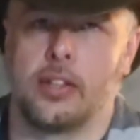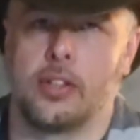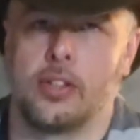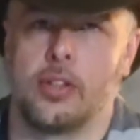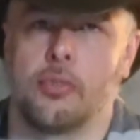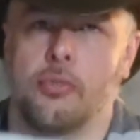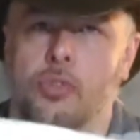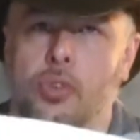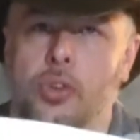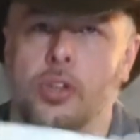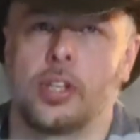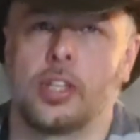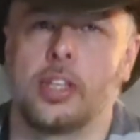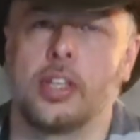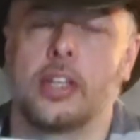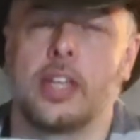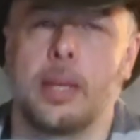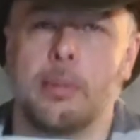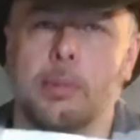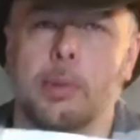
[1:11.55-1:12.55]
to
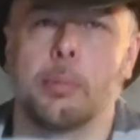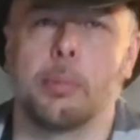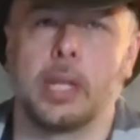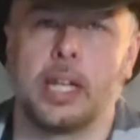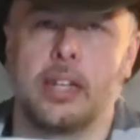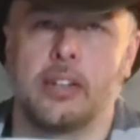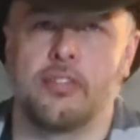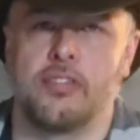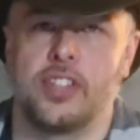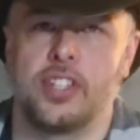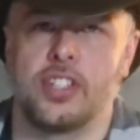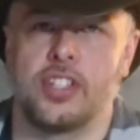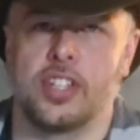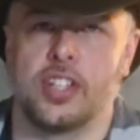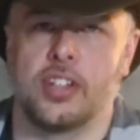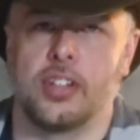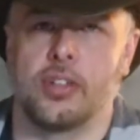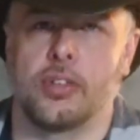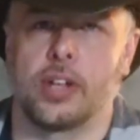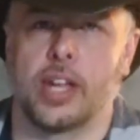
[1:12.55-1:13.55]
keep the blade efficient,
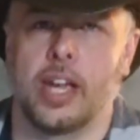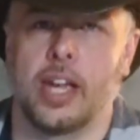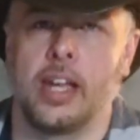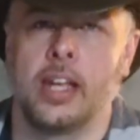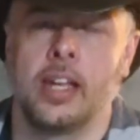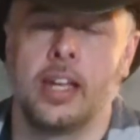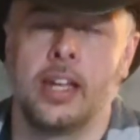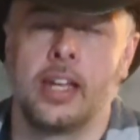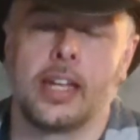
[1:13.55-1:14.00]
okay?